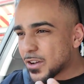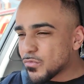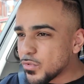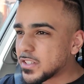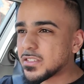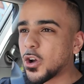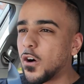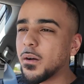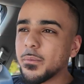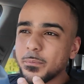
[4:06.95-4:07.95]
risk,
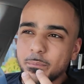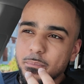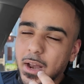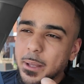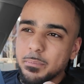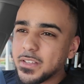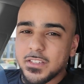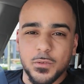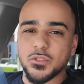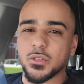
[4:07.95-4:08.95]
like,
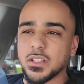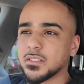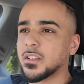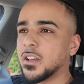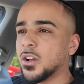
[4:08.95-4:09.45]
business opportunities.